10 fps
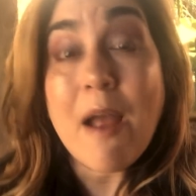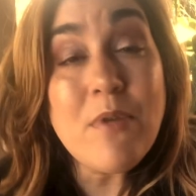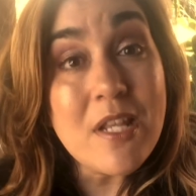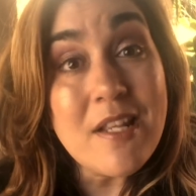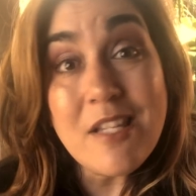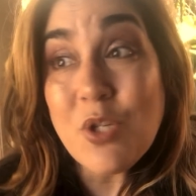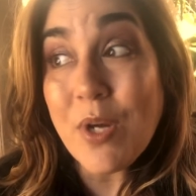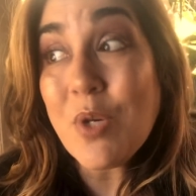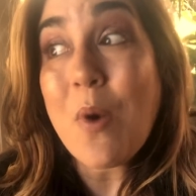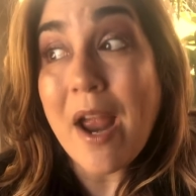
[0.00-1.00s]
was in a
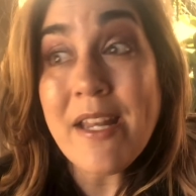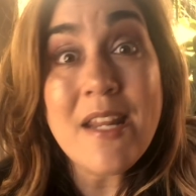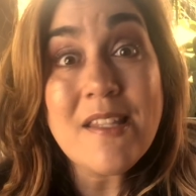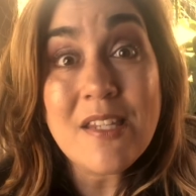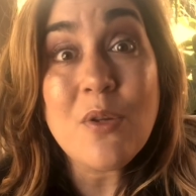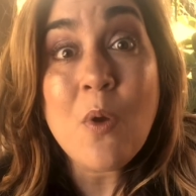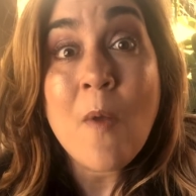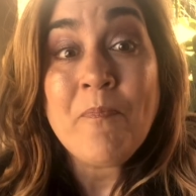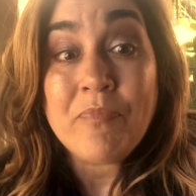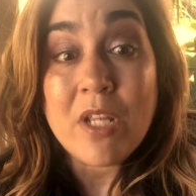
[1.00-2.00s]
situation where I needed to
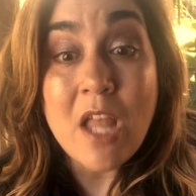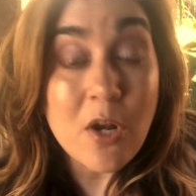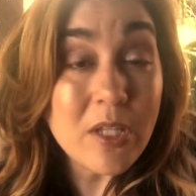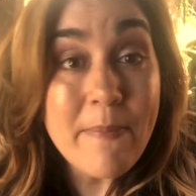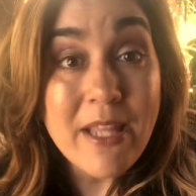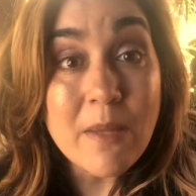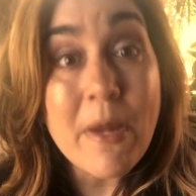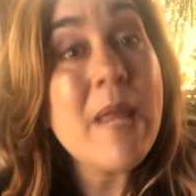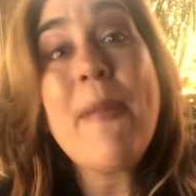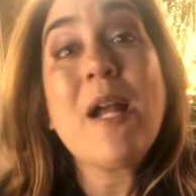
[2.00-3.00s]
not only make the
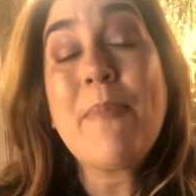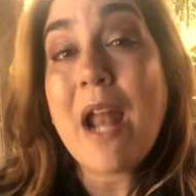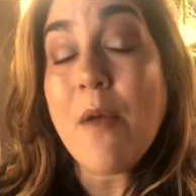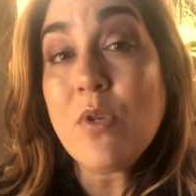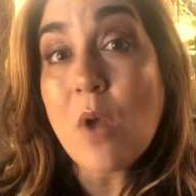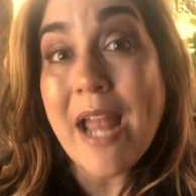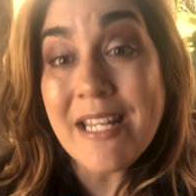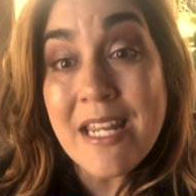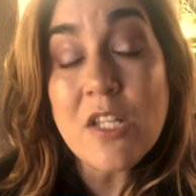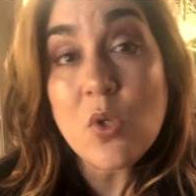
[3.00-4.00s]
money back, but I
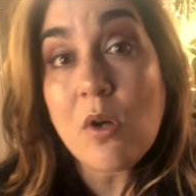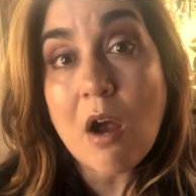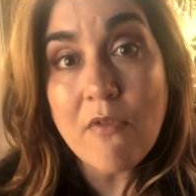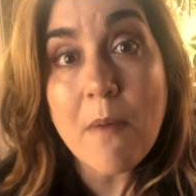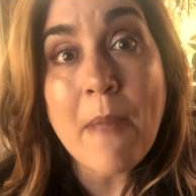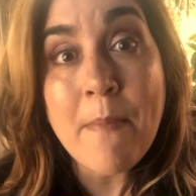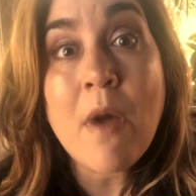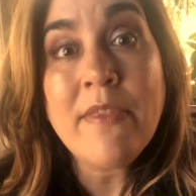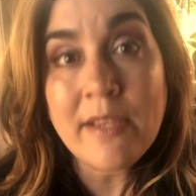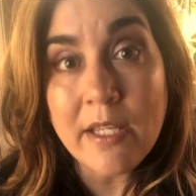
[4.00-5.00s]
needed to cover my
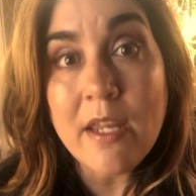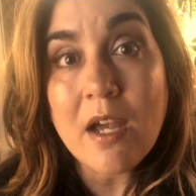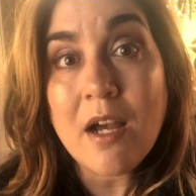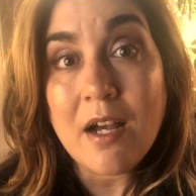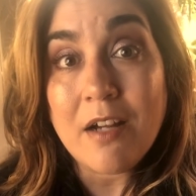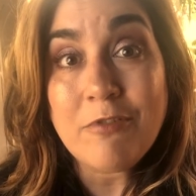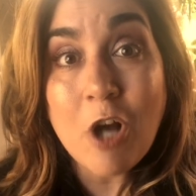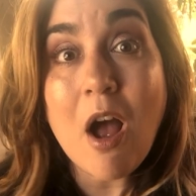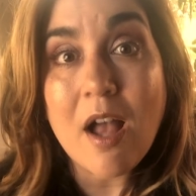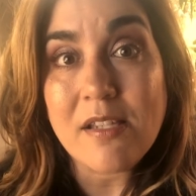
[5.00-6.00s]
monthly
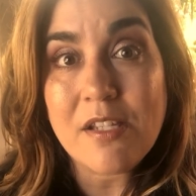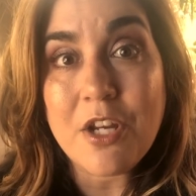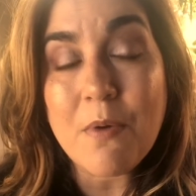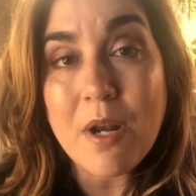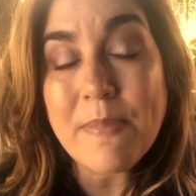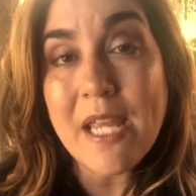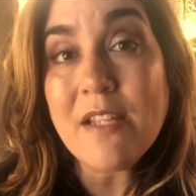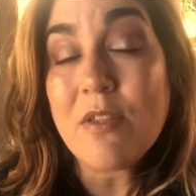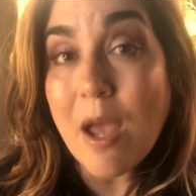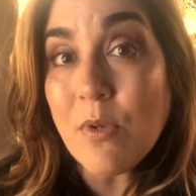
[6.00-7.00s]
costs. You know what I'm
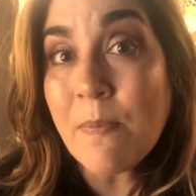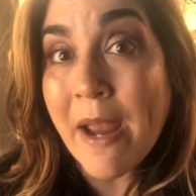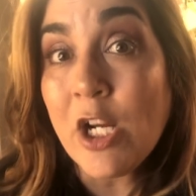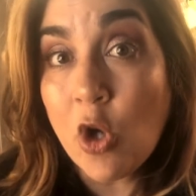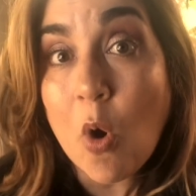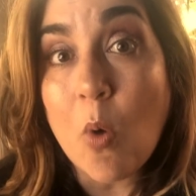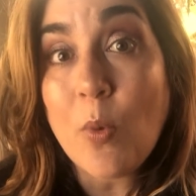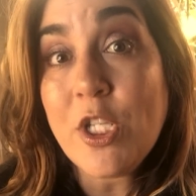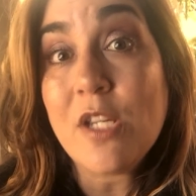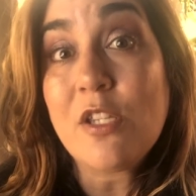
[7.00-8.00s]
saying? So that was my goal,
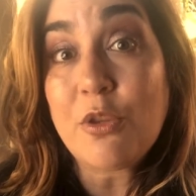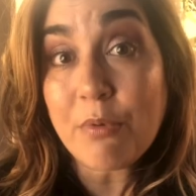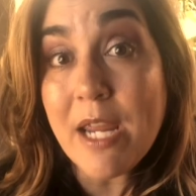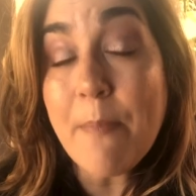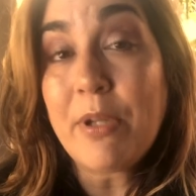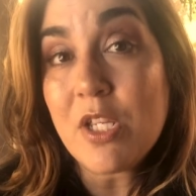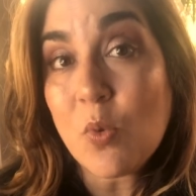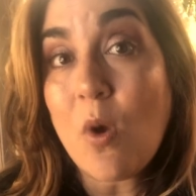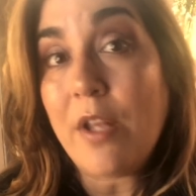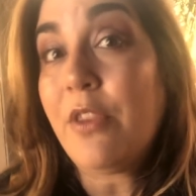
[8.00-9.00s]
which is 3
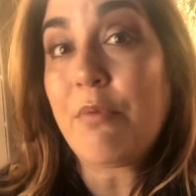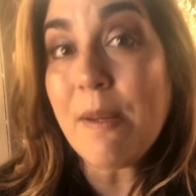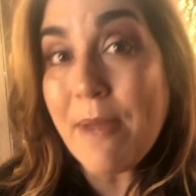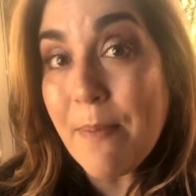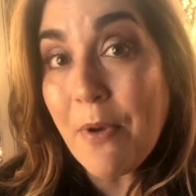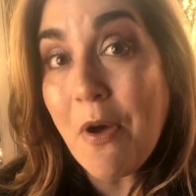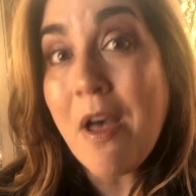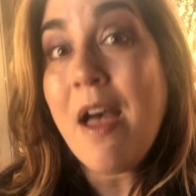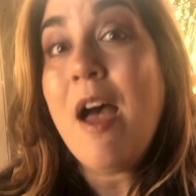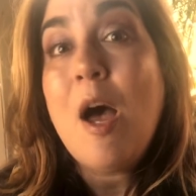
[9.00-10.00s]
+ 1. 3 people
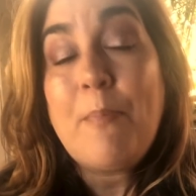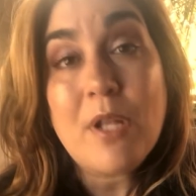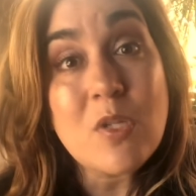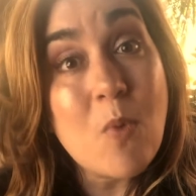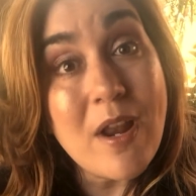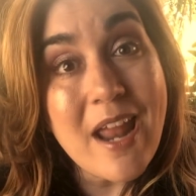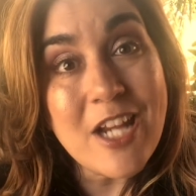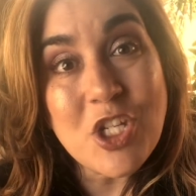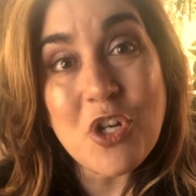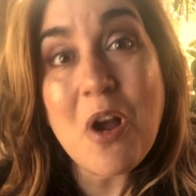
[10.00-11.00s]
plus 1
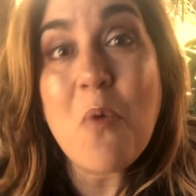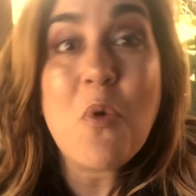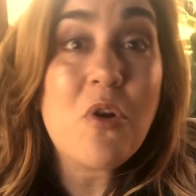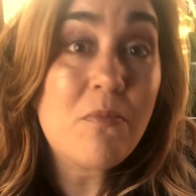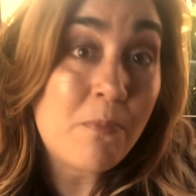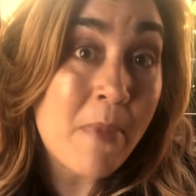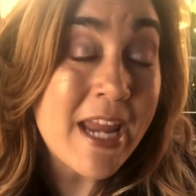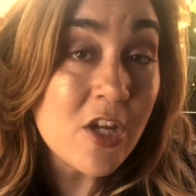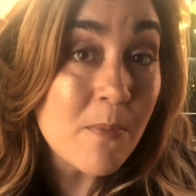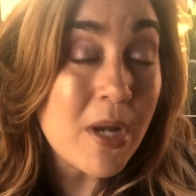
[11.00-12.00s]
extra will
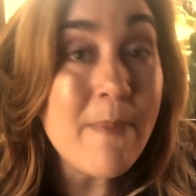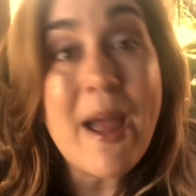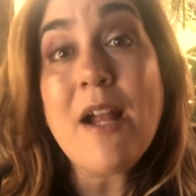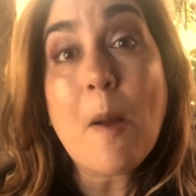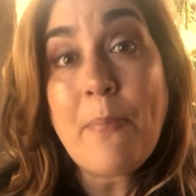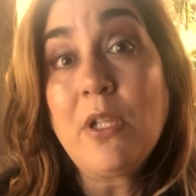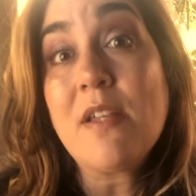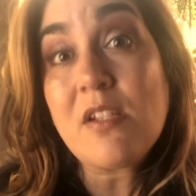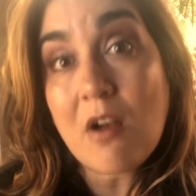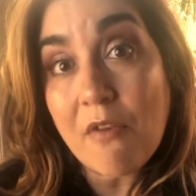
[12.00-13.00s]
make your money back
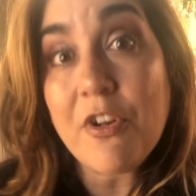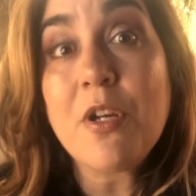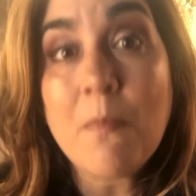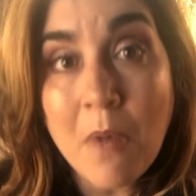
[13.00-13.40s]
plus cover your